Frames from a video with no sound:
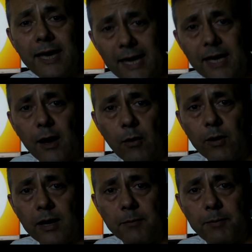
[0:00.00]

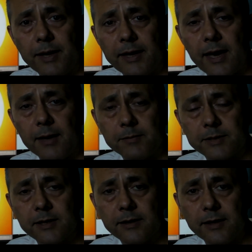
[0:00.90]
Olympic
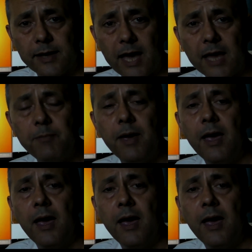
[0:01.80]
Games. The name